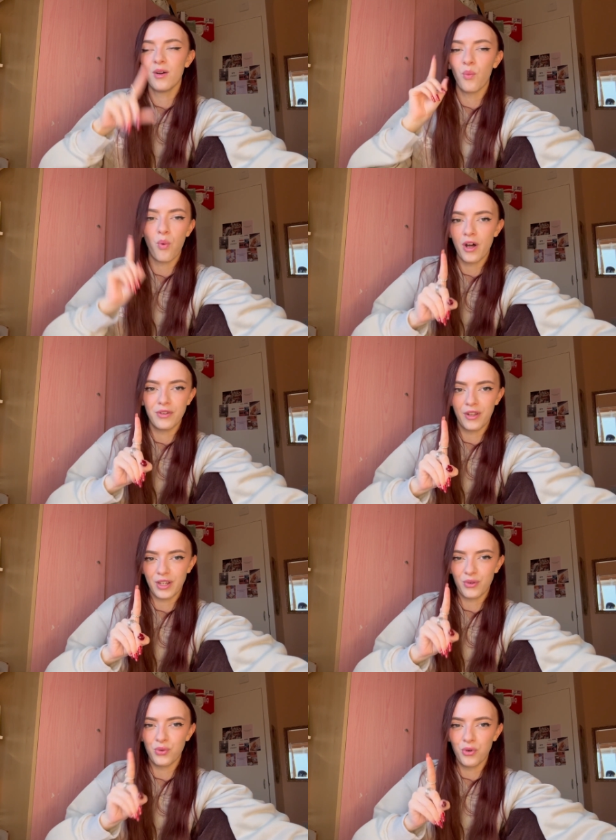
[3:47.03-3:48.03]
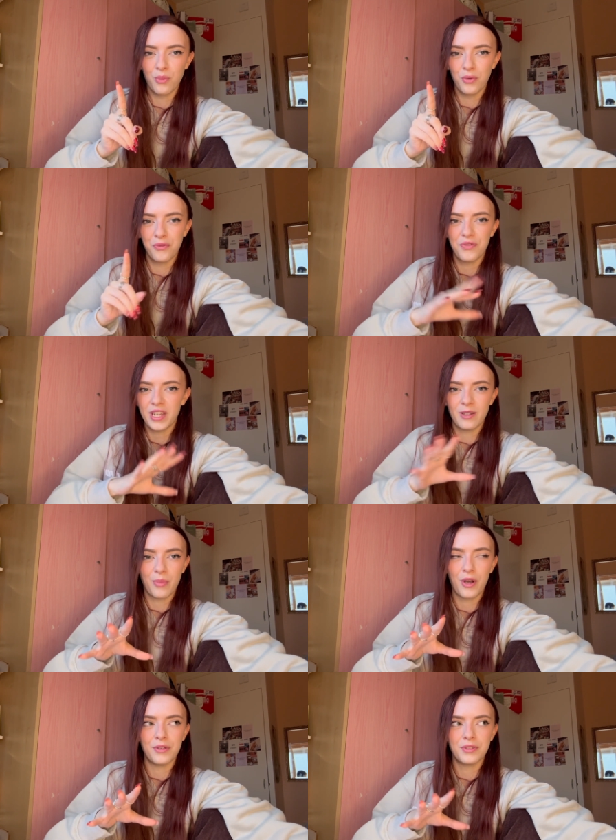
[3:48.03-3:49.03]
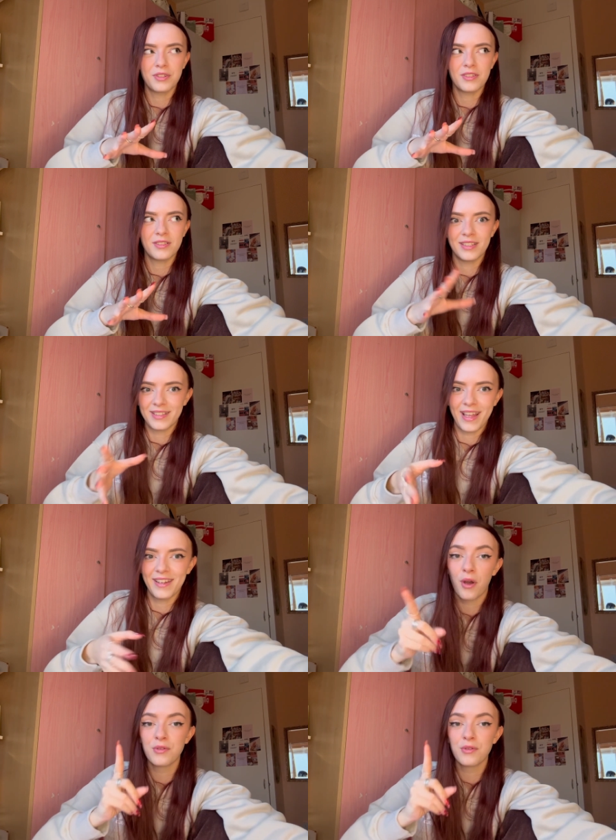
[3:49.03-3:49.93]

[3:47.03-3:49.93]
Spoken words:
one like normal feed post since then.